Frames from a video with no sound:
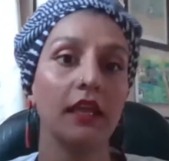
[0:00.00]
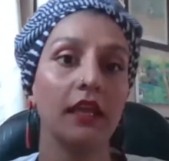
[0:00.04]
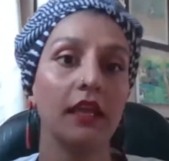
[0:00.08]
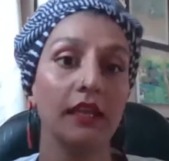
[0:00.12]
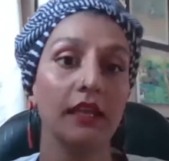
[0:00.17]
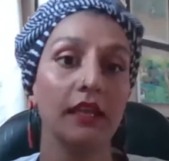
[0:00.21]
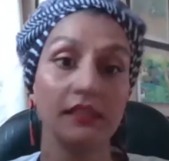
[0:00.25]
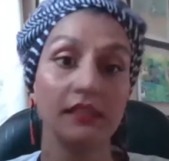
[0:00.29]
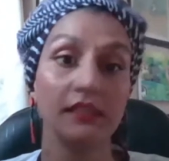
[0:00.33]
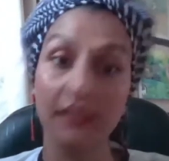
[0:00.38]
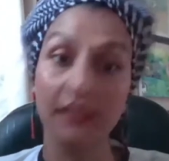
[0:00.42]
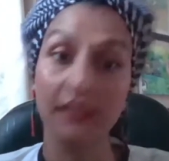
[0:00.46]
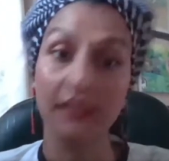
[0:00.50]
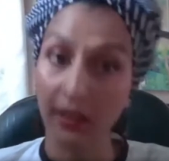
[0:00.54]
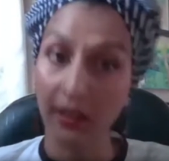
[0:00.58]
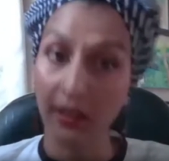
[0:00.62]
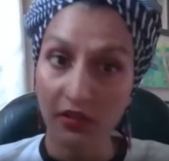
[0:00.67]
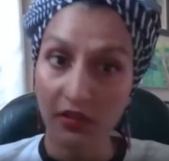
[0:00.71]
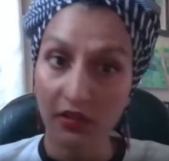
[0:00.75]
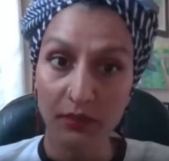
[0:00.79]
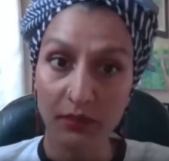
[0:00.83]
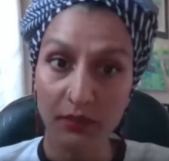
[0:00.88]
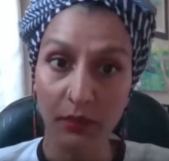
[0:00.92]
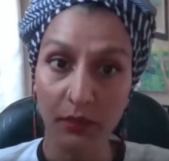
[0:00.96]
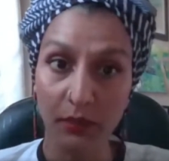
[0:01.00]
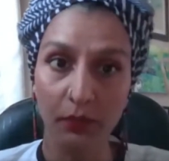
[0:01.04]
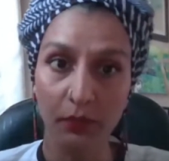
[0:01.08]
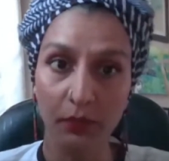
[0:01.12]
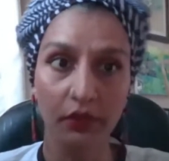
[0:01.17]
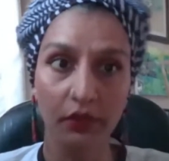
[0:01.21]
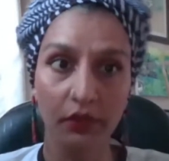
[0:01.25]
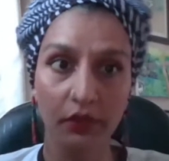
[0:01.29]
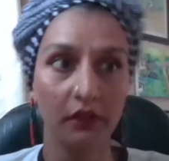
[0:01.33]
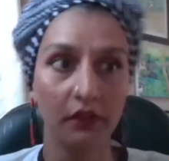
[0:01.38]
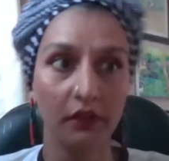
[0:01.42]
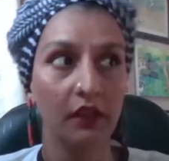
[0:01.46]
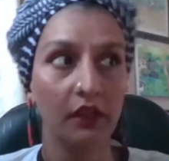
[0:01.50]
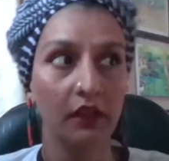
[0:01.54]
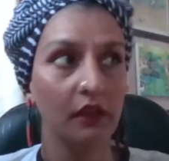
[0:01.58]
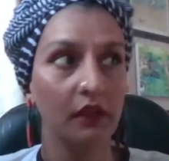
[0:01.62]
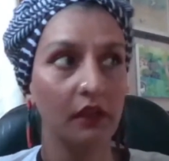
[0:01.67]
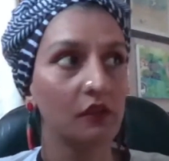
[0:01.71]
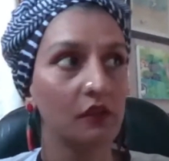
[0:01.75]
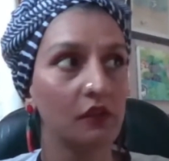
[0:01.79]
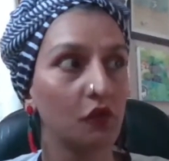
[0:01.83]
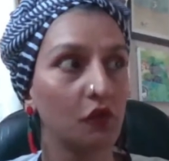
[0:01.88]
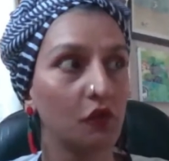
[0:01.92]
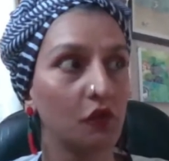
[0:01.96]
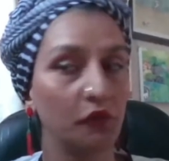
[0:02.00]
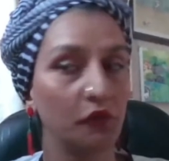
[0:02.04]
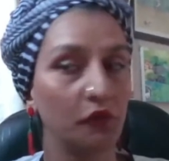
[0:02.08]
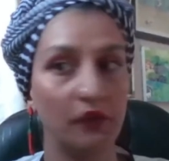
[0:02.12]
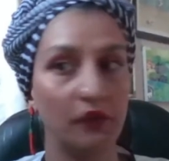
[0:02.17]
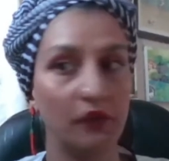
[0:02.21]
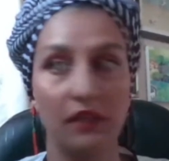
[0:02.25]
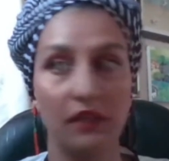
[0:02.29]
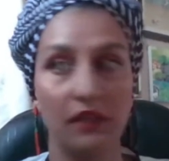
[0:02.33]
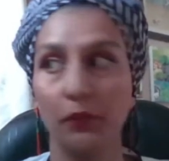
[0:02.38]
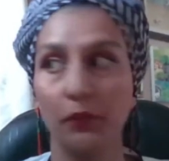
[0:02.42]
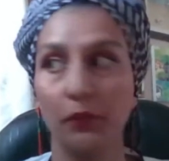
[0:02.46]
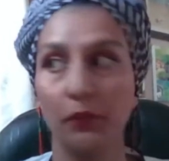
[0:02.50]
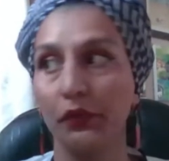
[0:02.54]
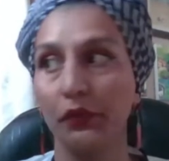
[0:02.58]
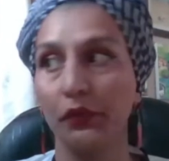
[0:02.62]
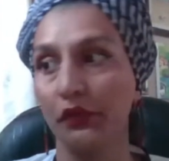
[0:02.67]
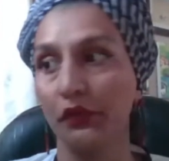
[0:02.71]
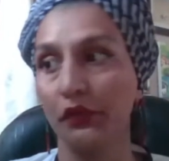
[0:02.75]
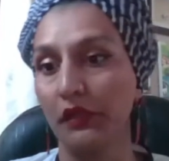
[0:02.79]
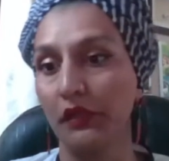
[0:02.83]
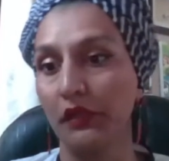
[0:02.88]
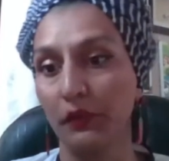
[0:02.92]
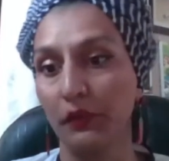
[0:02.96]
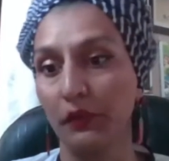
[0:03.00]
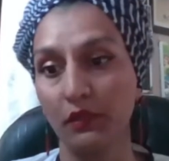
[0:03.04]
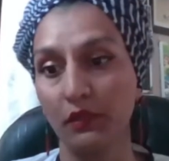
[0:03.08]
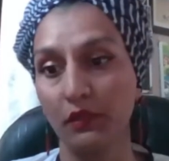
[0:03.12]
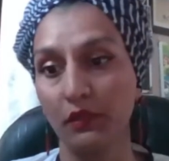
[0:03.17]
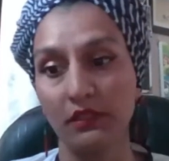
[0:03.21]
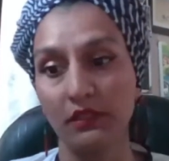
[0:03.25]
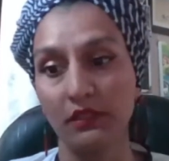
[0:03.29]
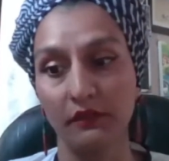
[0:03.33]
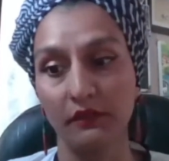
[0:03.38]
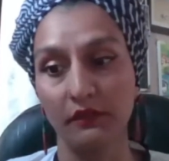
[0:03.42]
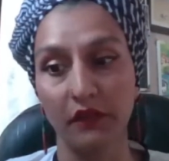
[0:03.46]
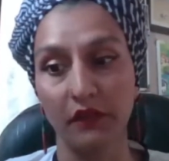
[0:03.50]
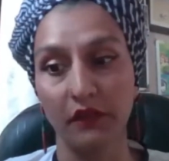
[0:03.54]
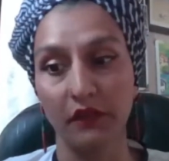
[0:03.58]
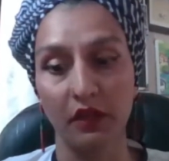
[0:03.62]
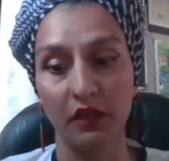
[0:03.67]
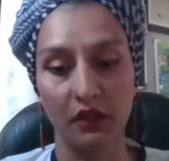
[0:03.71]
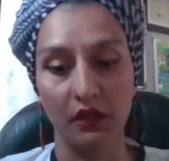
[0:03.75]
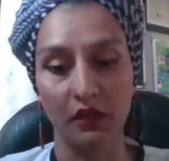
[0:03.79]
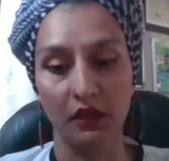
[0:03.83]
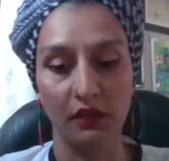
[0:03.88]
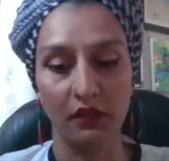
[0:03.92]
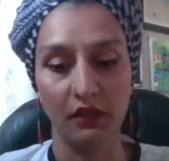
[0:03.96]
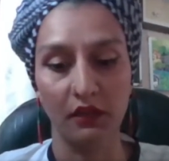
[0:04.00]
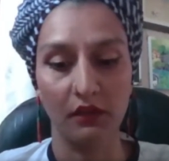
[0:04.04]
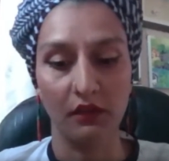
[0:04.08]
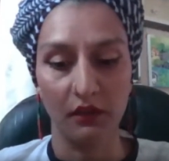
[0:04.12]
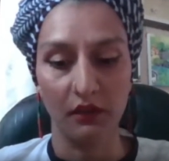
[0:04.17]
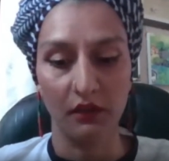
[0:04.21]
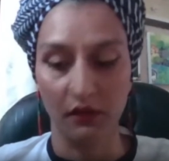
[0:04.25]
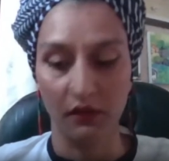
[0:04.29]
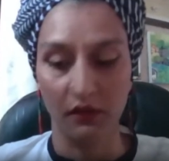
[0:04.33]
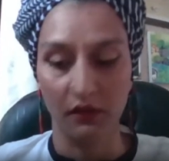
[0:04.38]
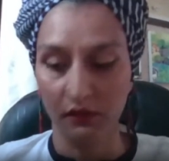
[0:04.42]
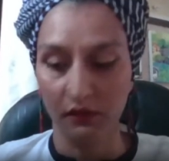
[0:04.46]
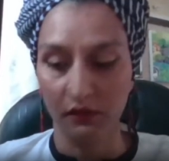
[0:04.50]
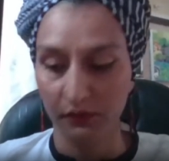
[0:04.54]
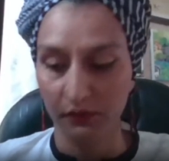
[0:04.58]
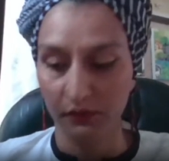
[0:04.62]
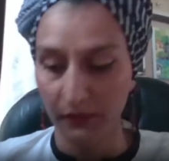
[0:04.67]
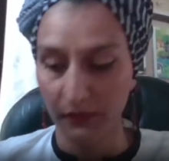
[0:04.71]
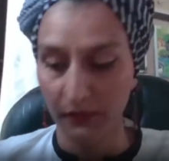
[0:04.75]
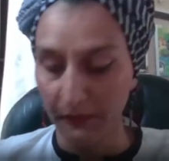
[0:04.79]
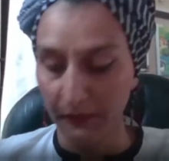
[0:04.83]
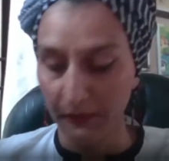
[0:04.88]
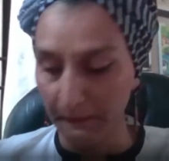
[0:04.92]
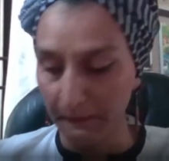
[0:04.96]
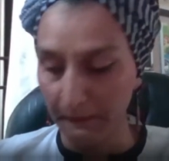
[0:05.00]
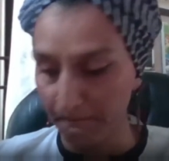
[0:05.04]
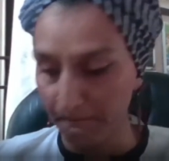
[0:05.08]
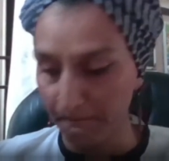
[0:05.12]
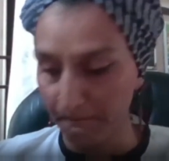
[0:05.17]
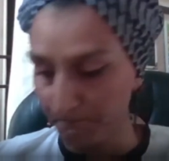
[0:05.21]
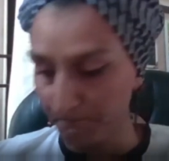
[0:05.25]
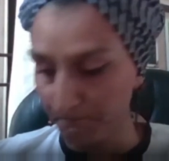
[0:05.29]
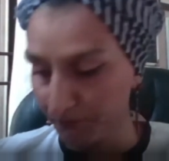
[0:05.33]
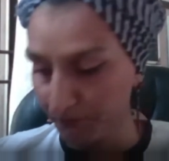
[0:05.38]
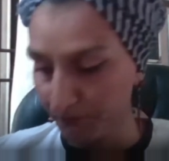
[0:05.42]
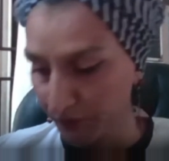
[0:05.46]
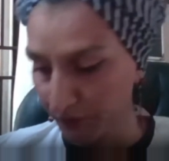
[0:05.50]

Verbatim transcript: it scares people so for example there was a very uh, um,